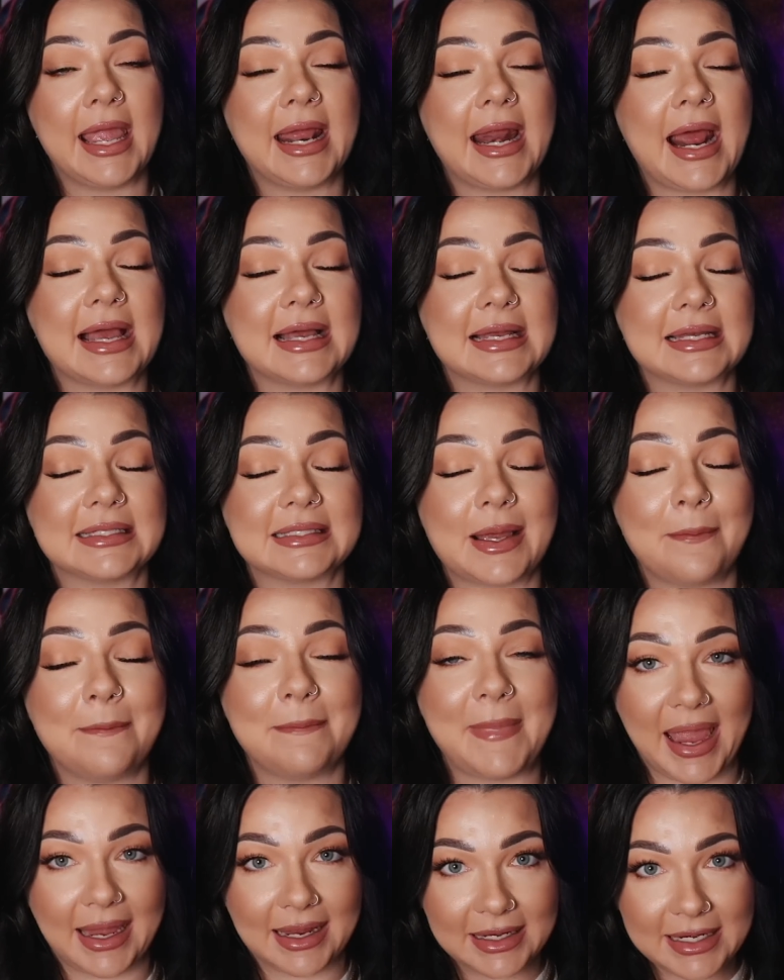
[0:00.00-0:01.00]
It has
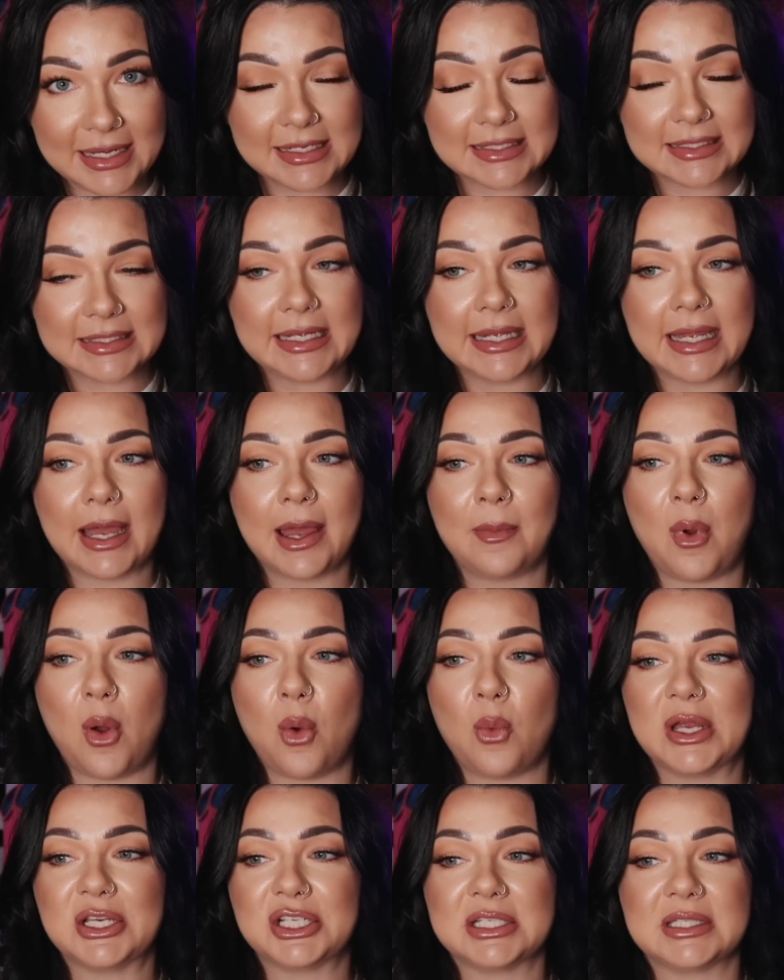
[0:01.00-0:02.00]
magnesium,
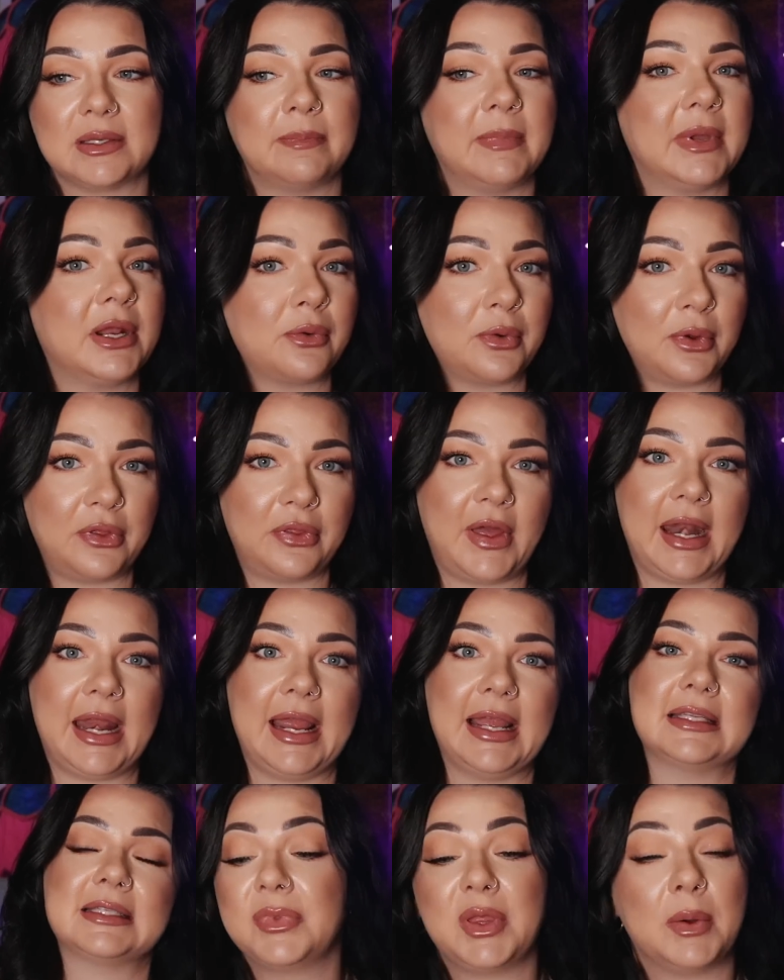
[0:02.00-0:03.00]
which is a mineral that
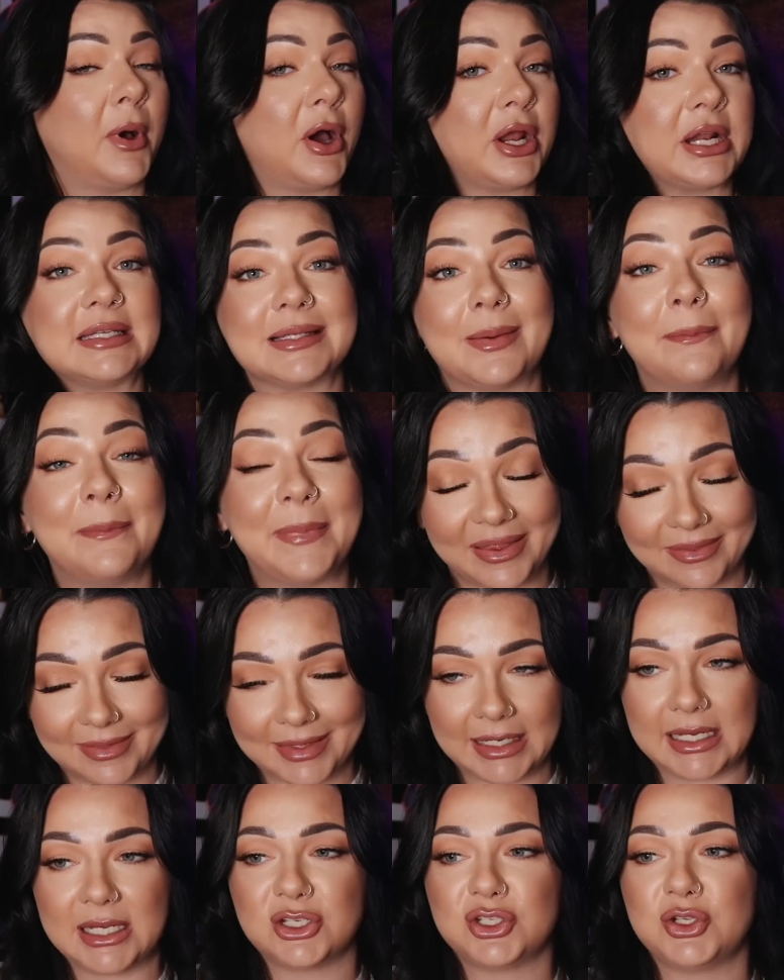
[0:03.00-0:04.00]
aids the body's
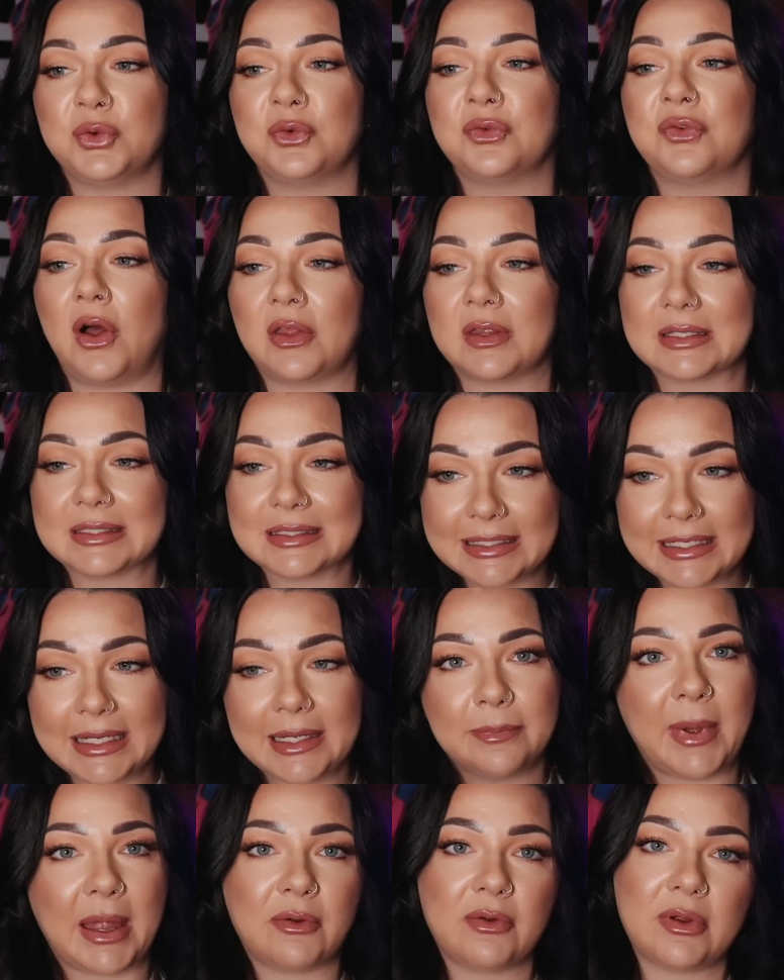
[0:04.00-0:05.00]
ability to fall
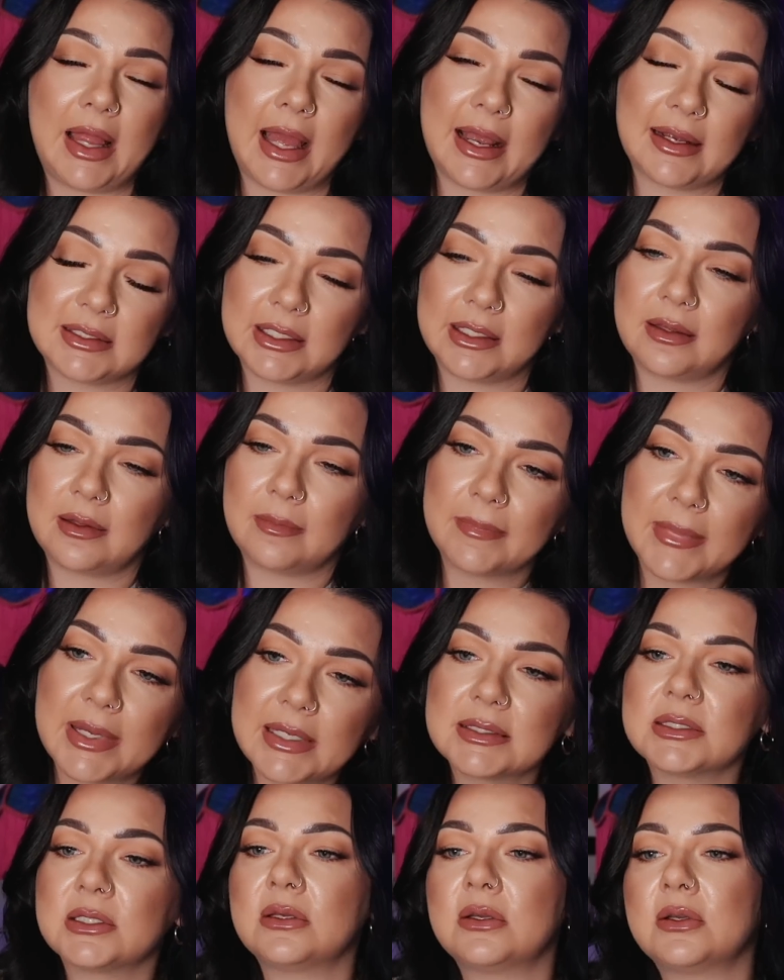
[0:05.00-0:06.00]
asleep by relaxing the
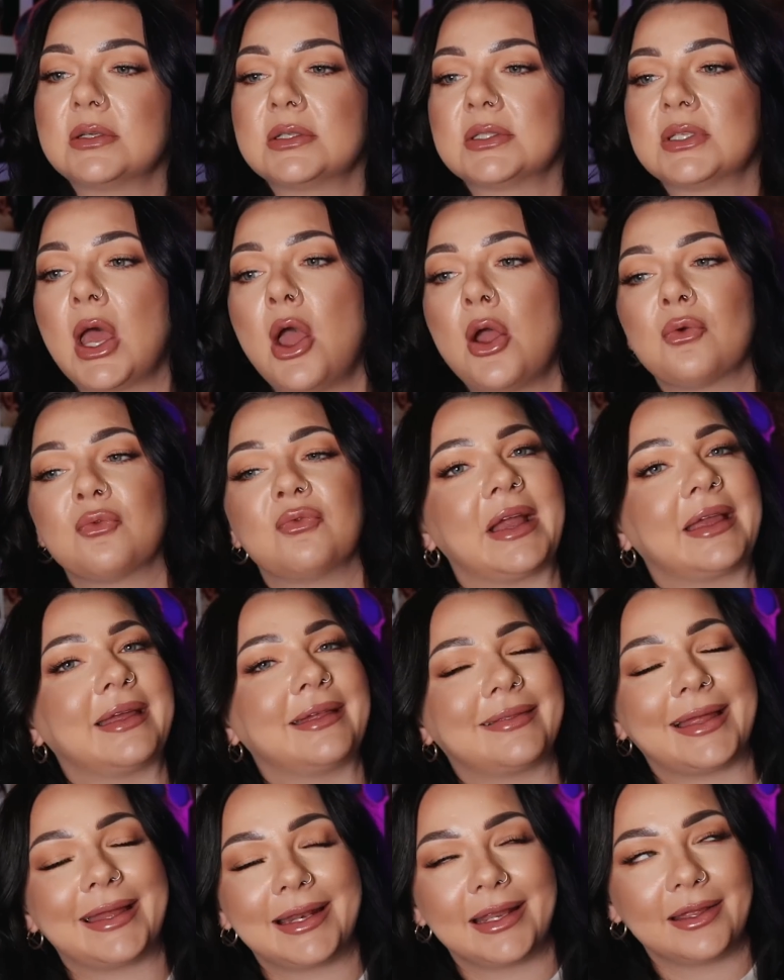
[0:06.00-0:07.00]
muscles,
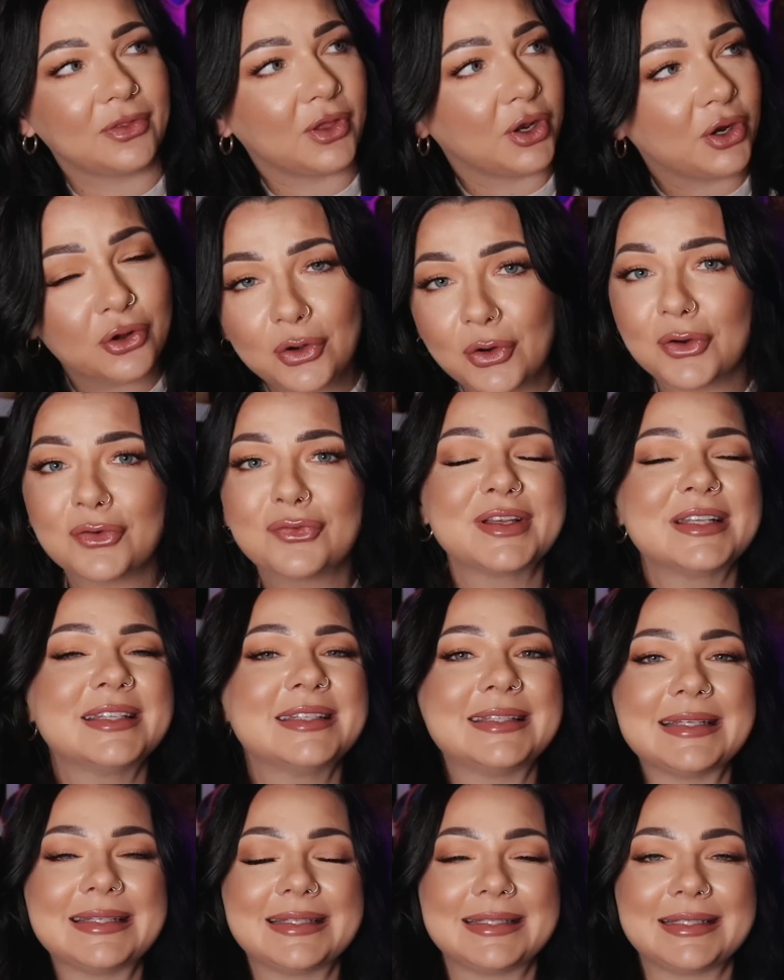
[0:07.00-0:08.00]
regulating the nervous
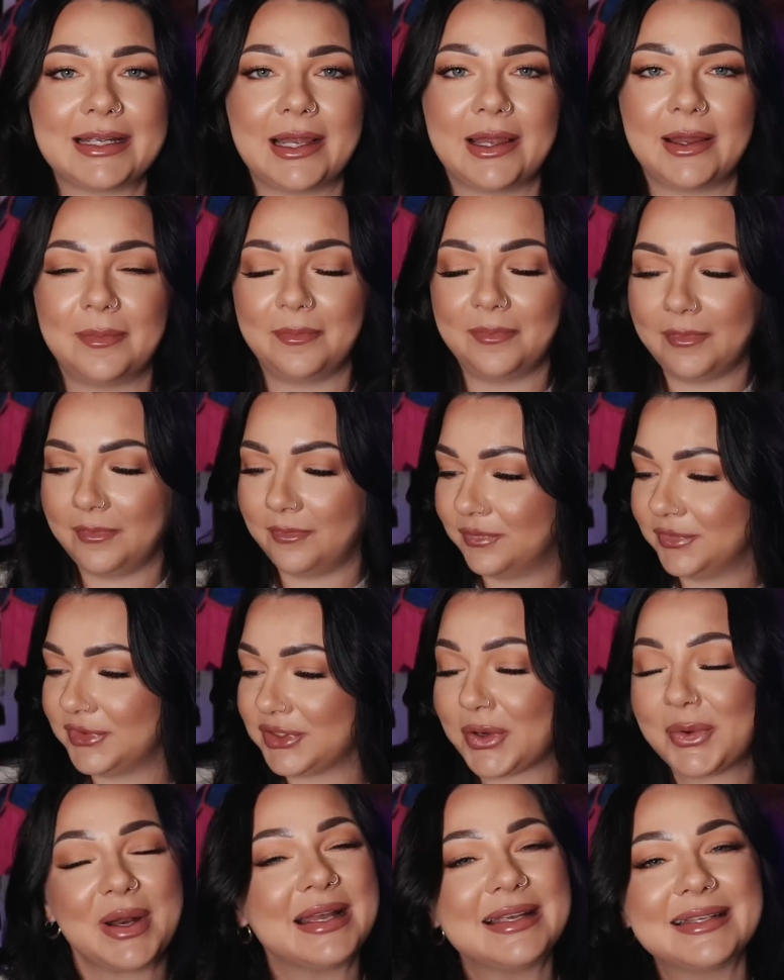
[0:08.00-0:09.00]
system.
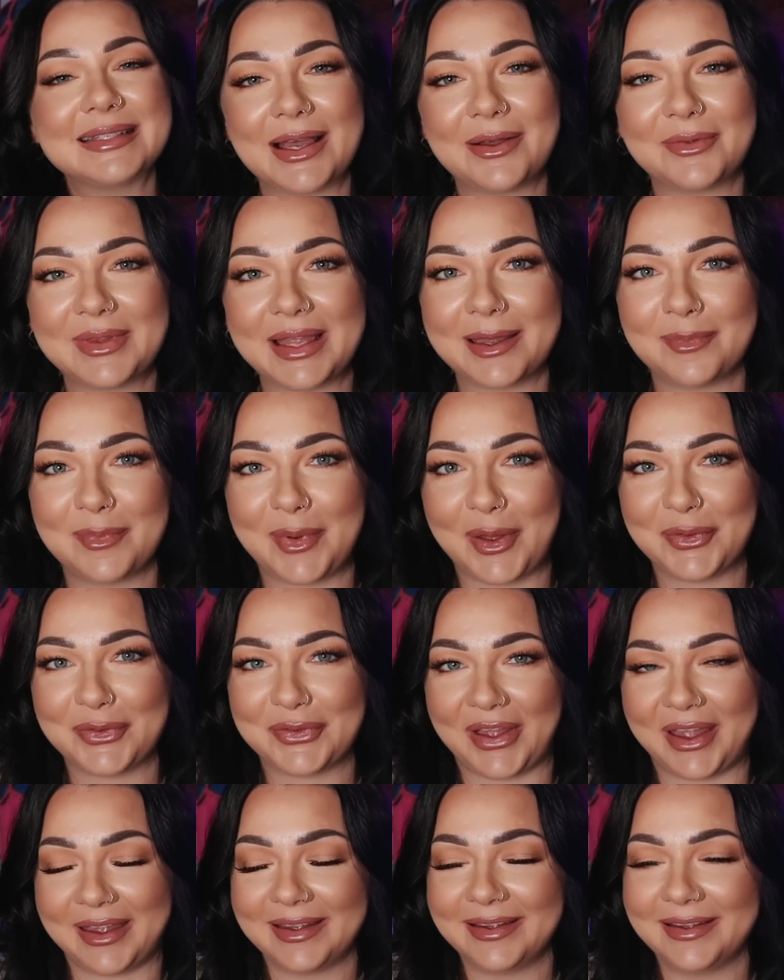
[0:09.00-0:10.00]
Don't I sound like Bill
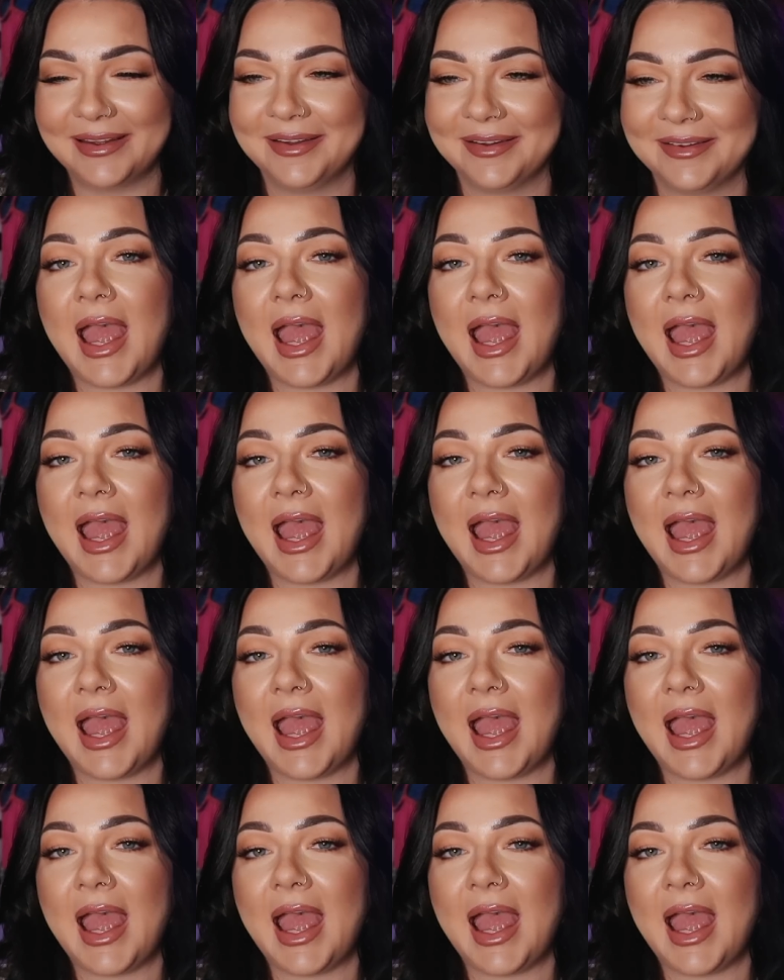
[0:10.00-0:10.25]
Nye?